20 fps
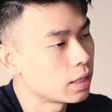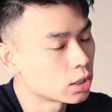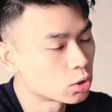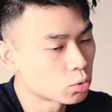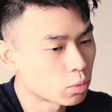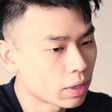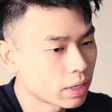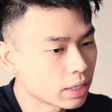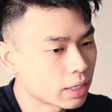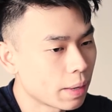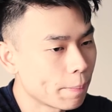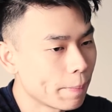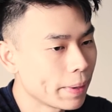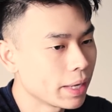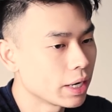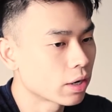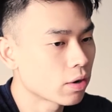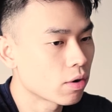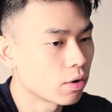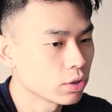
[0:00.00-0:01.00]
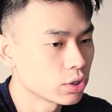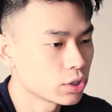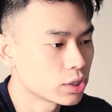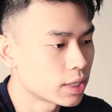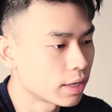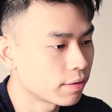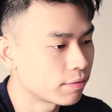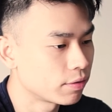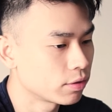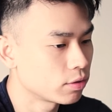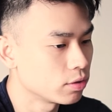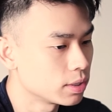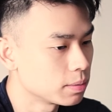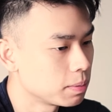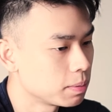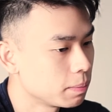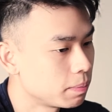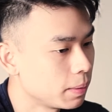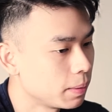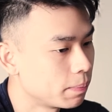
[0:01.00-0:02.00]
That's why they made a conscious effort to
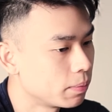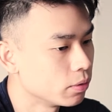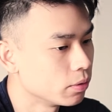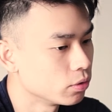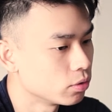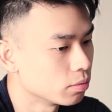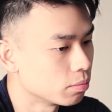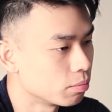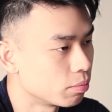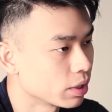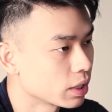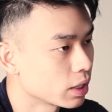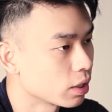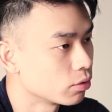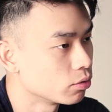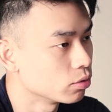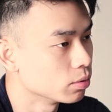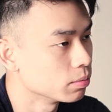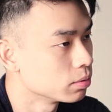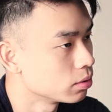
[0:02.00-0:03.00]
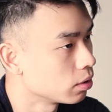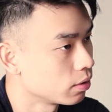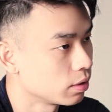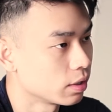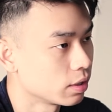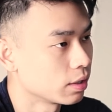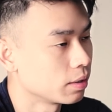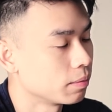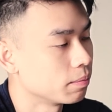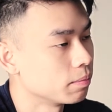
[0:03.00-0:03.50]
split people into breakout rooms all the time.